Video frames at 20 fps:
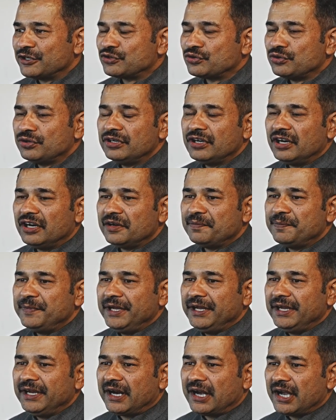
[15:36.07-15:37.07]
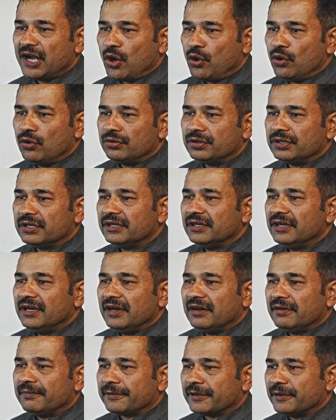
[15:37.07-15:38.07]
should not be ignored
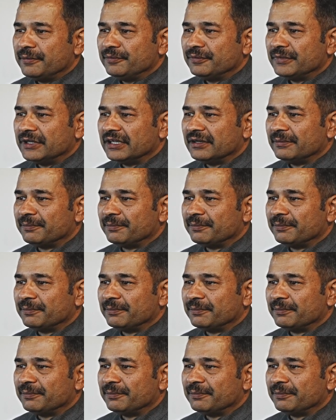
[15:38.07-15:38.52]
from